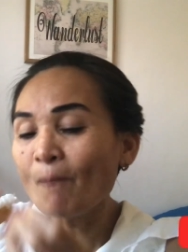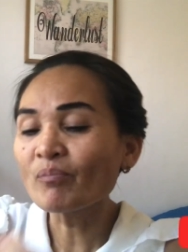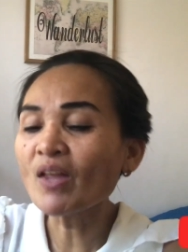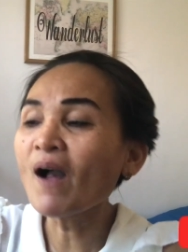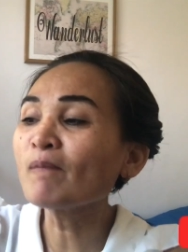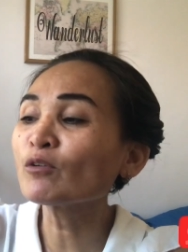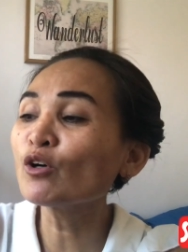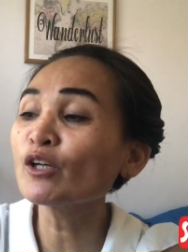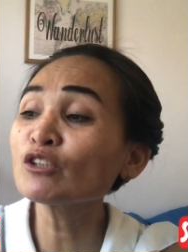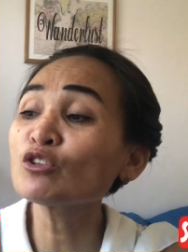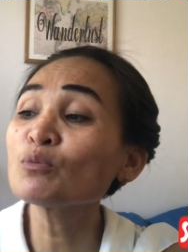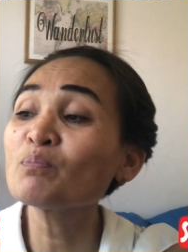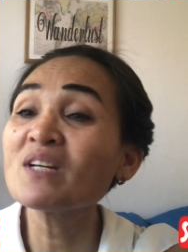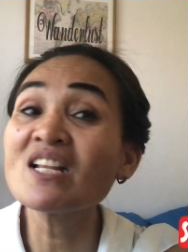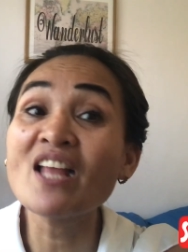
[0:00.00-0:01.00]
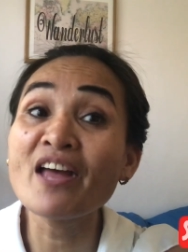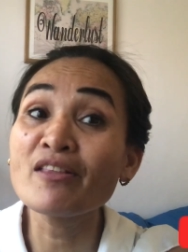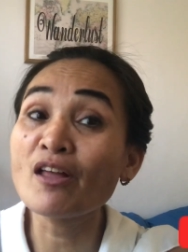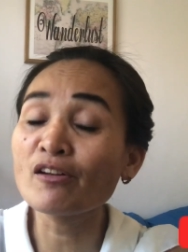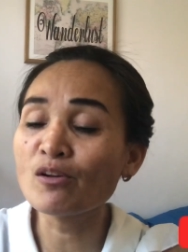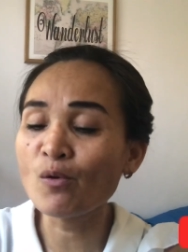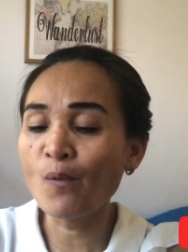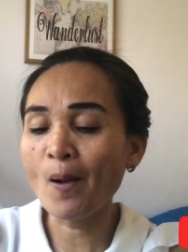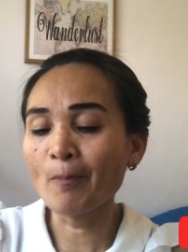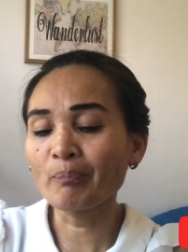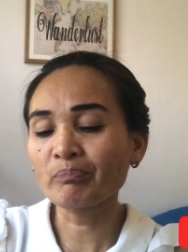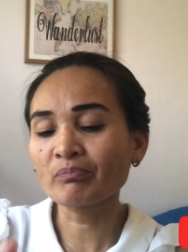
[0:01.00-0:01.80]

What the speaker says: I'm going to peel another one.